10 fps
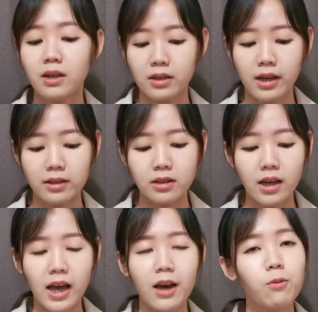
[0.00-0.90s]
Yes,
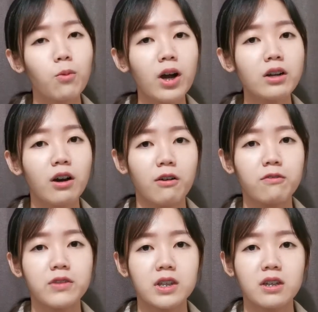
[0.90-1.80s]
and one of
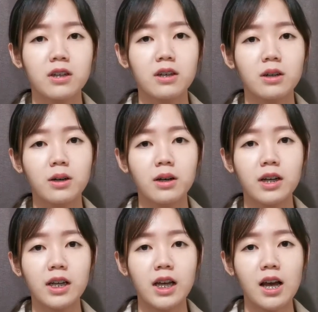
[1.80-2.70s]

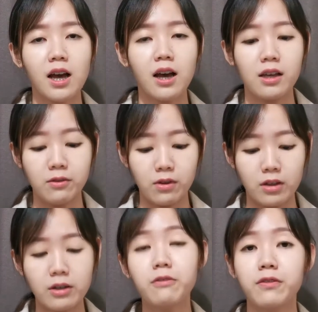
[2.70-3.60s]

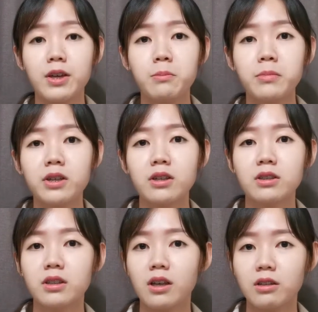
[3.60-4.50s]
the
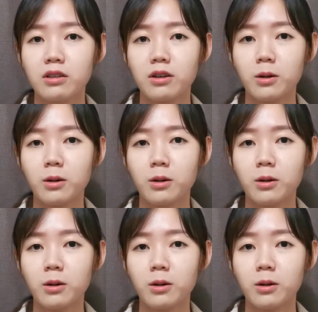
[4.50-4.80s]
famous the